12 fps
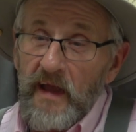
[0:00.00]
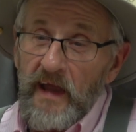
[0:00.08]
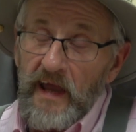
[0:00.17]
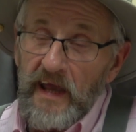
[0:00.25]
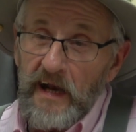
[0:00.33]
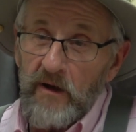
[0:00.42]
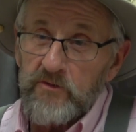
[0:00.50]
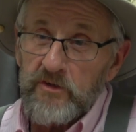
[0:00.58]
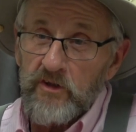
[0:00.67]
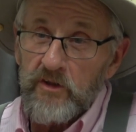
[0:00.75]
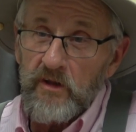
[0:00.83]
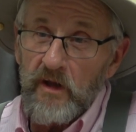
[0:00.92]
And I was
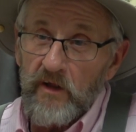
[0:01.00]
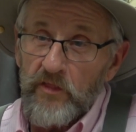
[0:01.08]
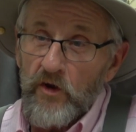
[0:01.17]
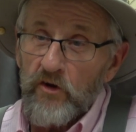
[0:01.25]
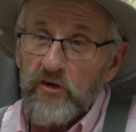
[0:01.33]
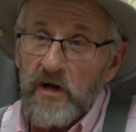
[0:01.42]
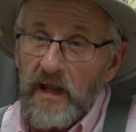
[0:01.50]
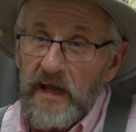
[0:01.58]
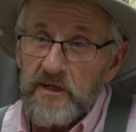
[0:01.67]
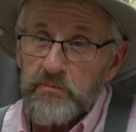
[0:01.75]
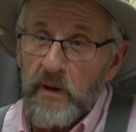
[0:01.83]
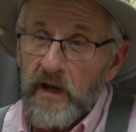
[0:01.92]
a
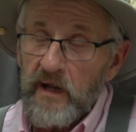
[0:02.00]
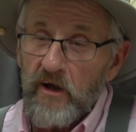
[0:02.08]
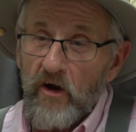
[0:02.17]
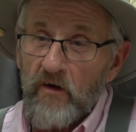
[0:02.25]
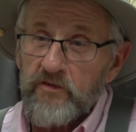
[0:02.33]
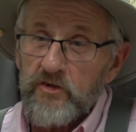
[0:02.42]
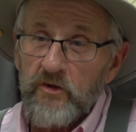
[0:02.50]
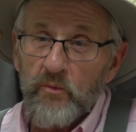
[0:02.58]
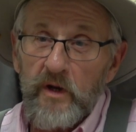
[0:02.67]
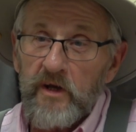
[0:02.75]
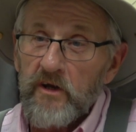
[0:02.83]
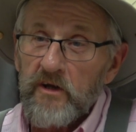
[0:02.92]
third-class petty officer, and
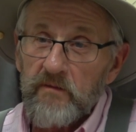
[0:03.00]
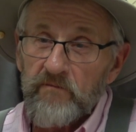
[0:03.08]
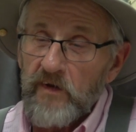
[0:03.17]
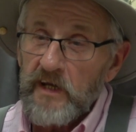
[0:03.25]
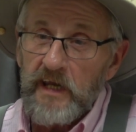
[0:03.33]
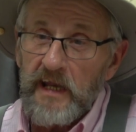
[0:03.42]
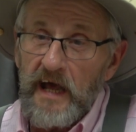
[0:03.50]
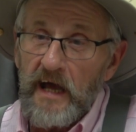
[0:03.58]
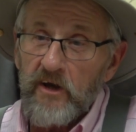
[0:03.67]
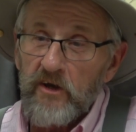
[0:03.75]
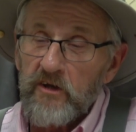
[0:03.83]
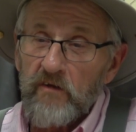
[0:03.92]
Vicki and
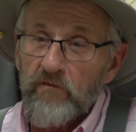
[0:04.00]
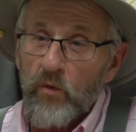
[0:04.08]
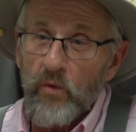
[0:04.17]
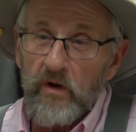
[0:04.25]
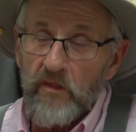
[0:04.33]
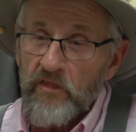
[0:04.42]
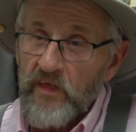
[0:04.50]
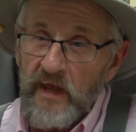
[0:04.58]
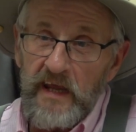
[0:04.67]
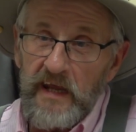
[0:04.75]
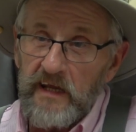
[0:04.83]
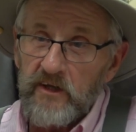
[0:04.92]
I couldn't afford a
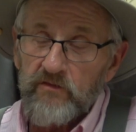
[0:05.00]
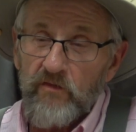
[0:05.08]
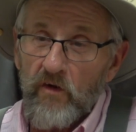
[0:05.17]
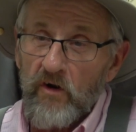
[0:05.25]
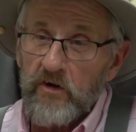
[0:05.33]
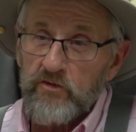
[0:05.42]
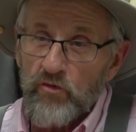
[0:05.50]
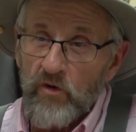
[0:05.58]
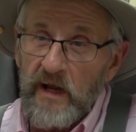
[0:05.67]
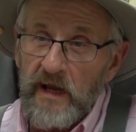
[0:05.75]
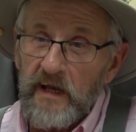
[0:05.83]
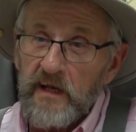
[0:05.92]
thing as far as
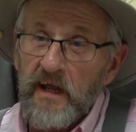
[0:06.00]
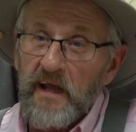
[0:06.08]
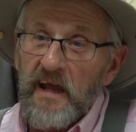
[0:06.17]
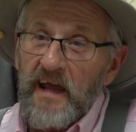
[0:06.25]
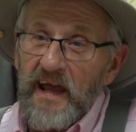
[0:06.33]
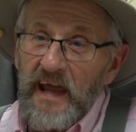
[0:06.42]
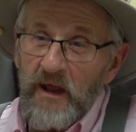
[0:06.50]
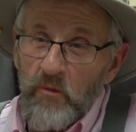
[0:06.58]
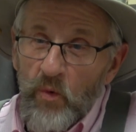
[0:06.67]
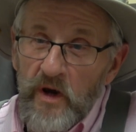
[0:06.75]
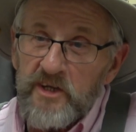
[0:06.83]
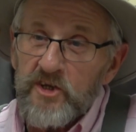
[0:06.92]
rent.
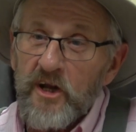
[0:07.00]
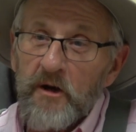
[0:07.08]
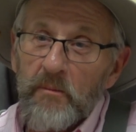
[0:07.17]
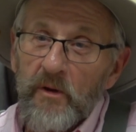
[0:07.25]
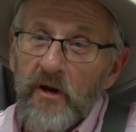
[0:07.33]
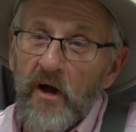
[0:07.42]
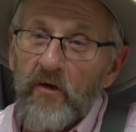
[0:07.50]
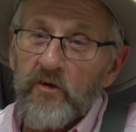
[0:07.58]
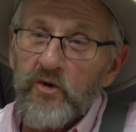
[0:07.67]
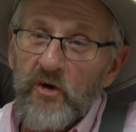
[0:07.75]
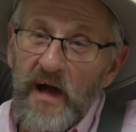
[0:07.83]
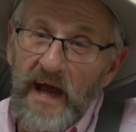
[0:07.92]
And we stumbled
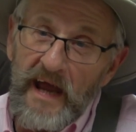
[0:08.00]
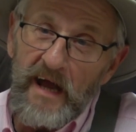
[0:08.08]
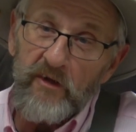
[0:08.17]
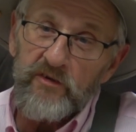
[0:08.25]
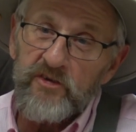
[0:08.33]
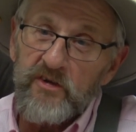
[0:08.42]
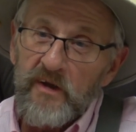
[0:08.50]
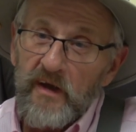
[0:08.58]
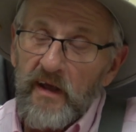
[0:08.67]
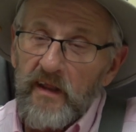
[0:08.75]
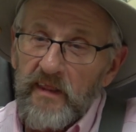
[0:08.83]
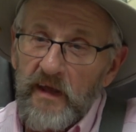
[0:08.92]
onto a house
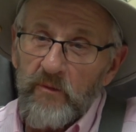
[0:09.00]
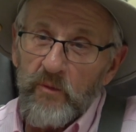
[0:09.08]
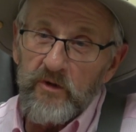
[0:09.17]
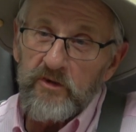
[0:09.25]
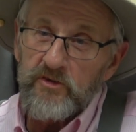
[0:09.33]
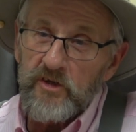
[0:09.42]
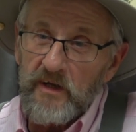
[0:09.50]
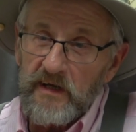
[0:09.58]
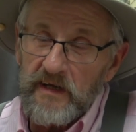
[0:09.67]
that was